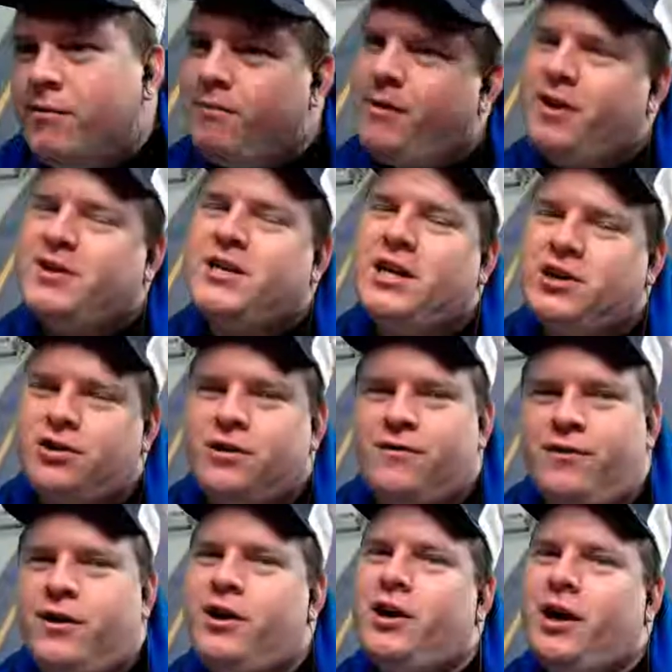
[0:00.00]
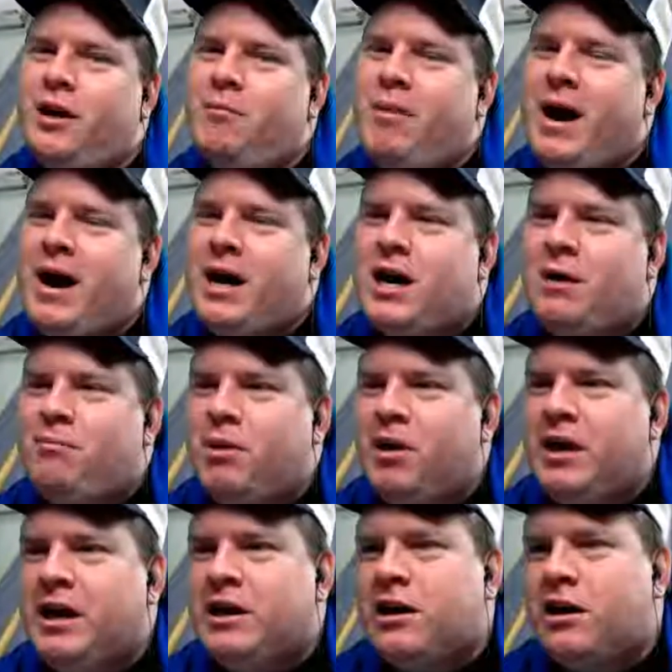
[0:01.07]
Essentially free. You're gonna buy a couple of
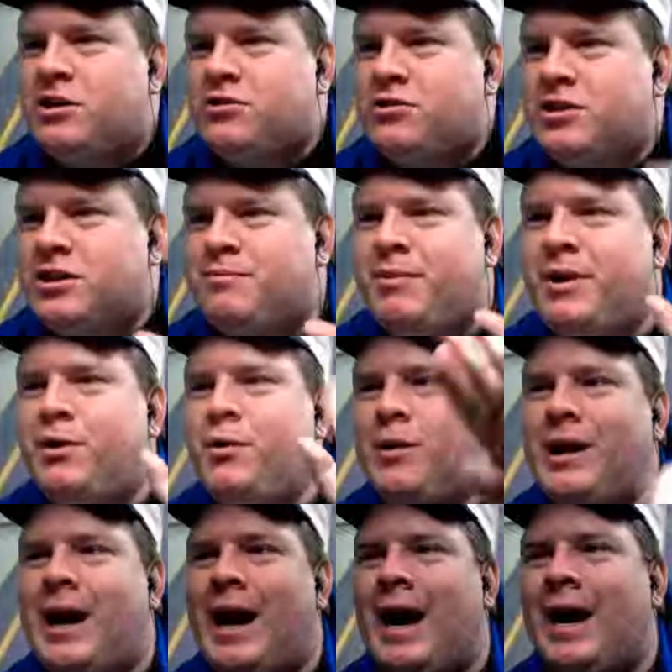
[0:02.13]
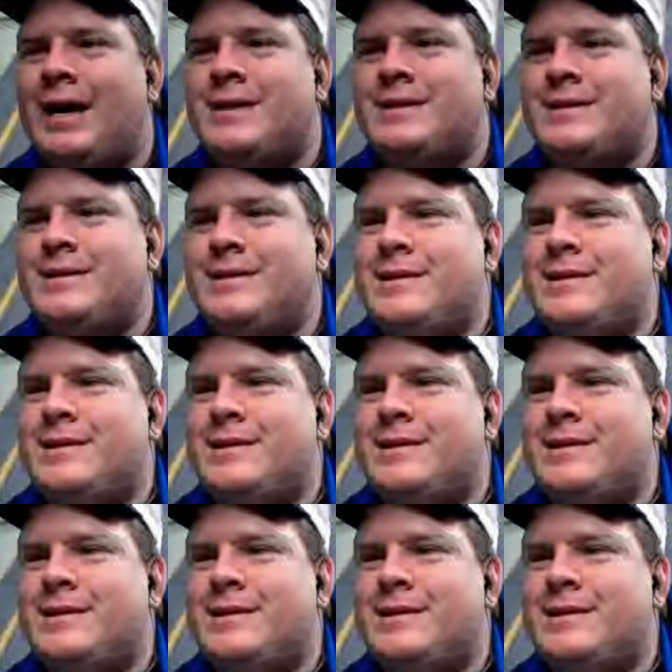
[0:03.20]
ink cartridges, but who cares?